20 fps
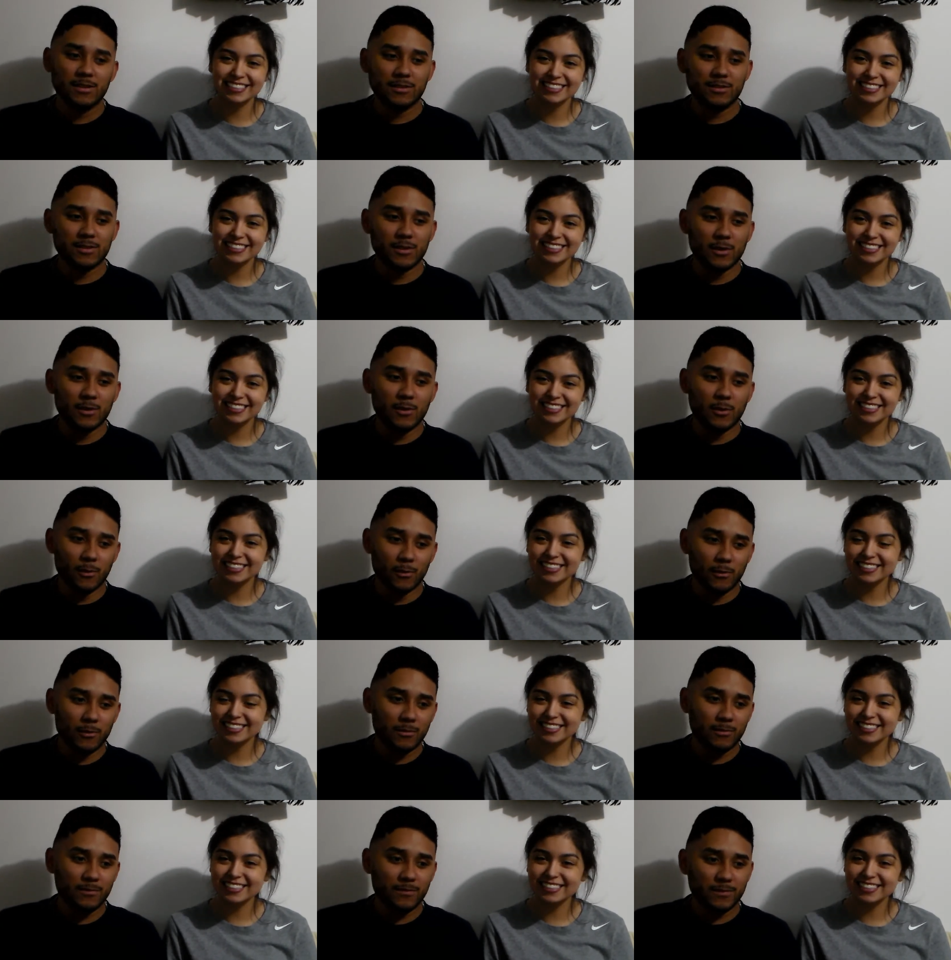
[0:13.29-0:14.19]

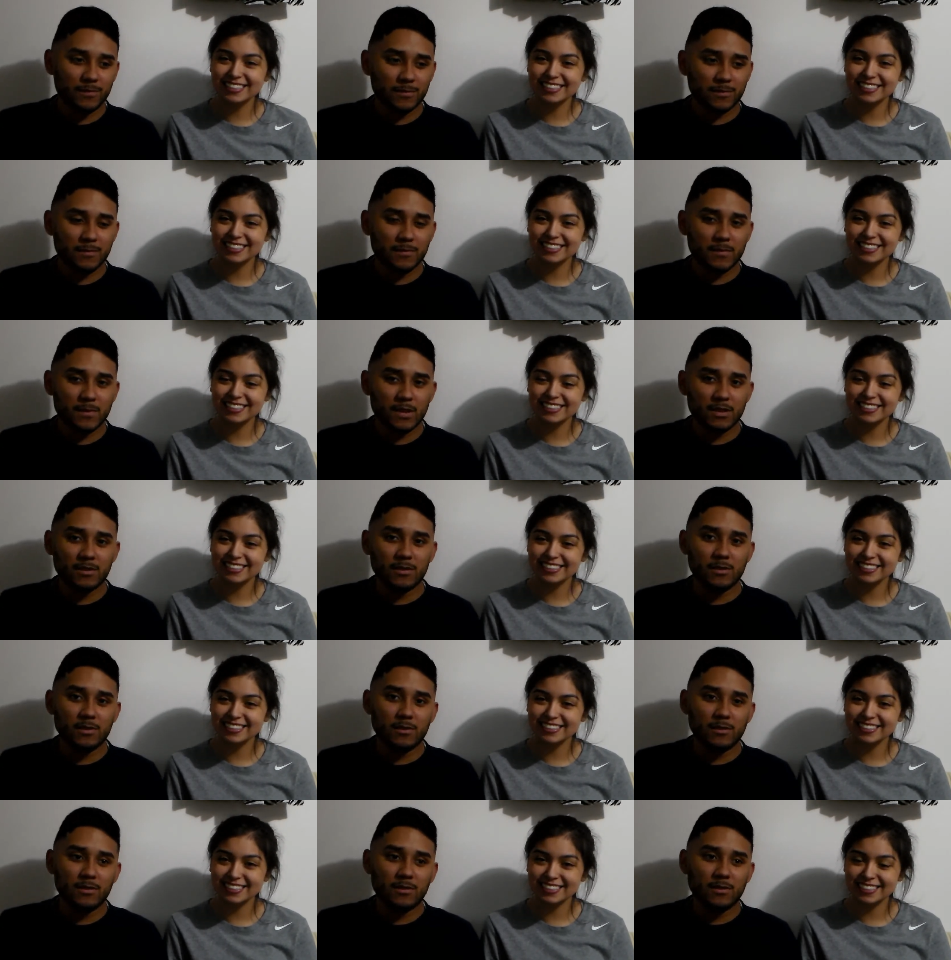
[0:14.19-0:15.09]
Speaker 1: So
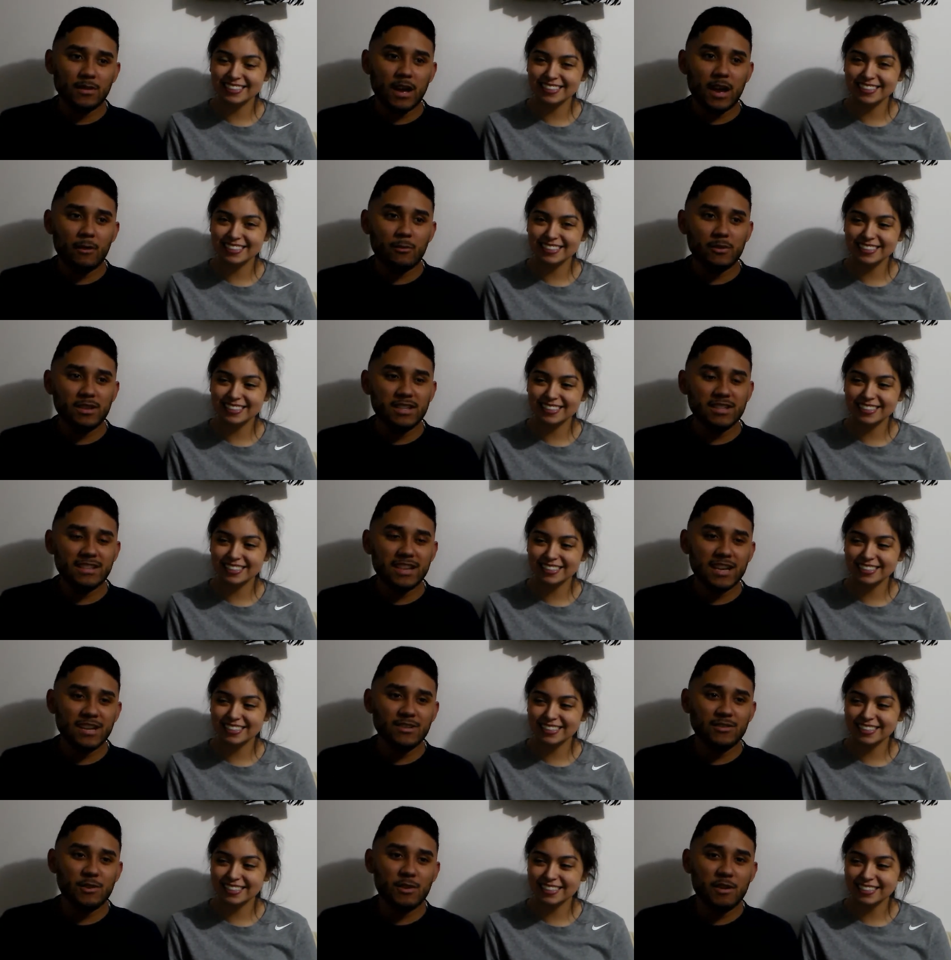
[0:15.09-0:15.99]
how we
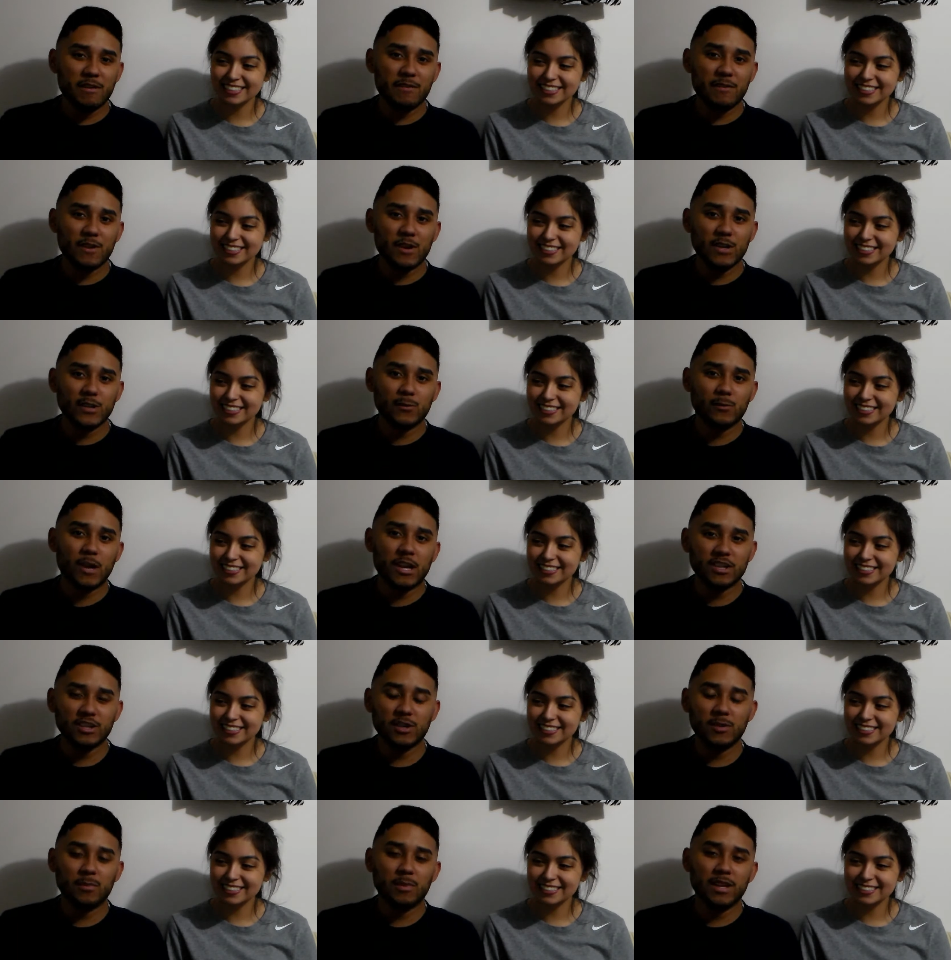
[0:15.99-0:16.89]
decide is going first, we're
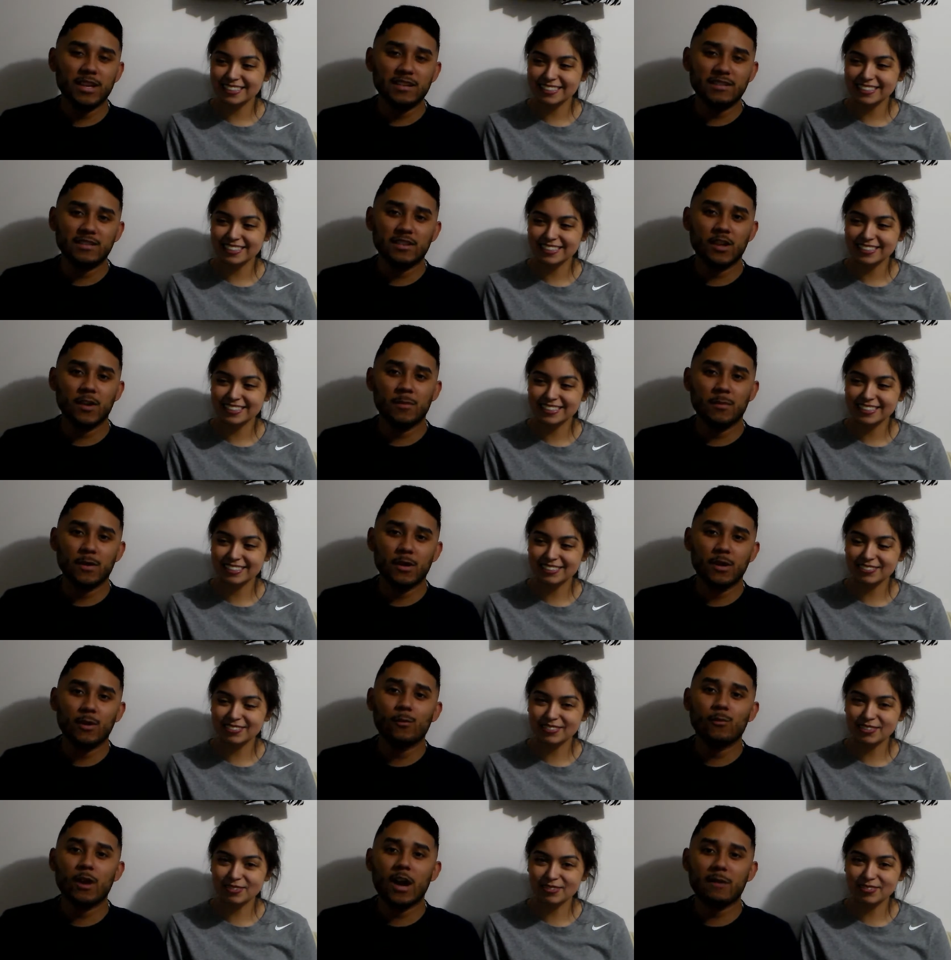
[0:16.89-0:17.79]
actually gonna play some
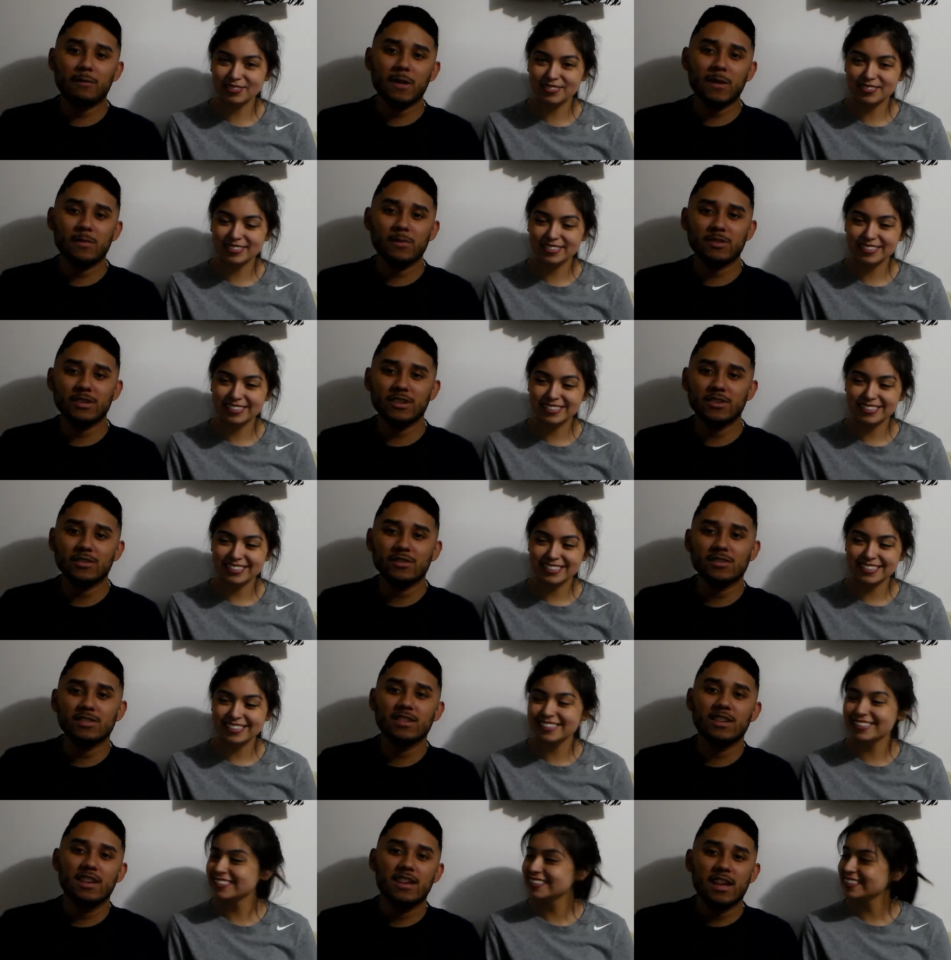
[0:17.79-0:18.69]
uh, rock, paper,
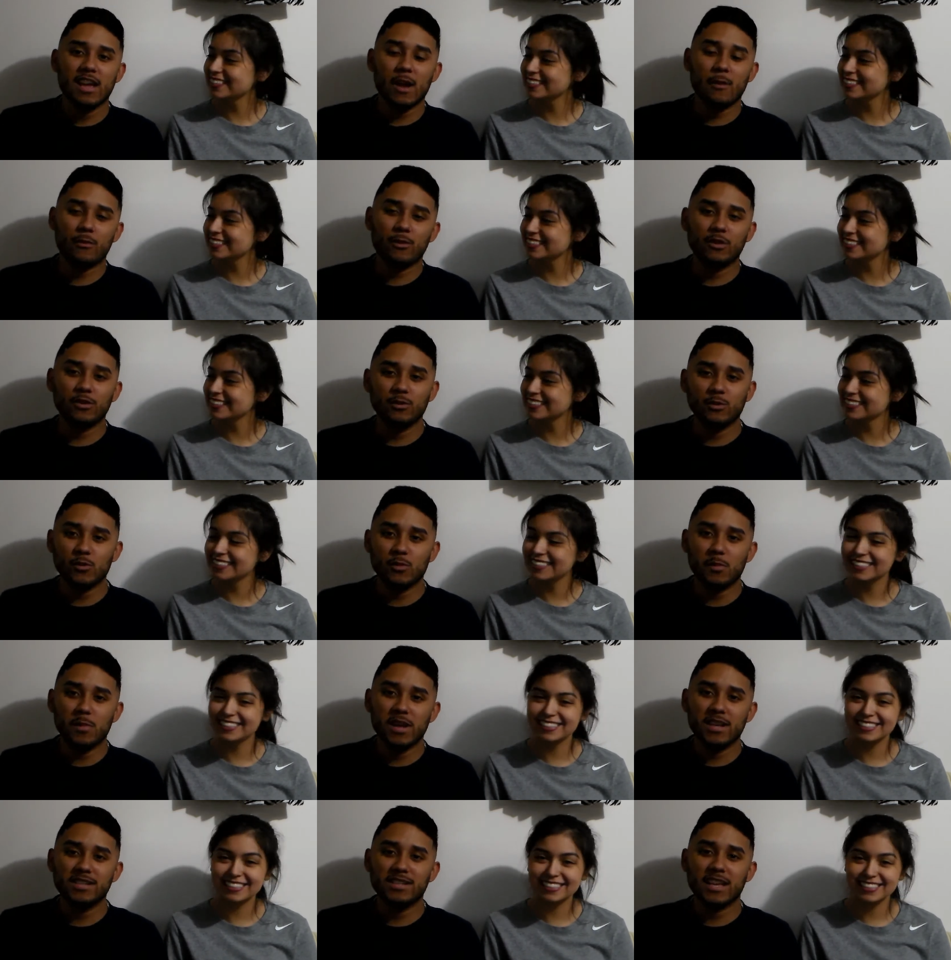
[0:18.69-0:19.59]
scissors and we're gonna
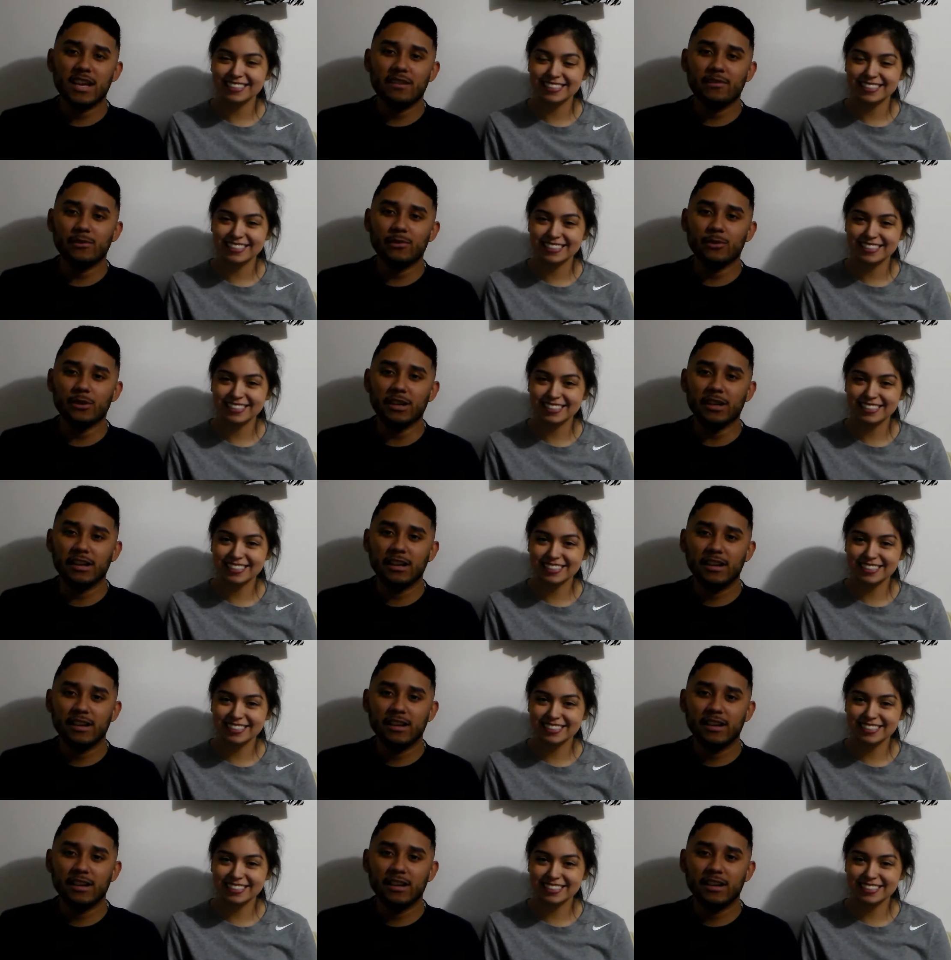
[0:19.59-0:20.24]
do best out of three.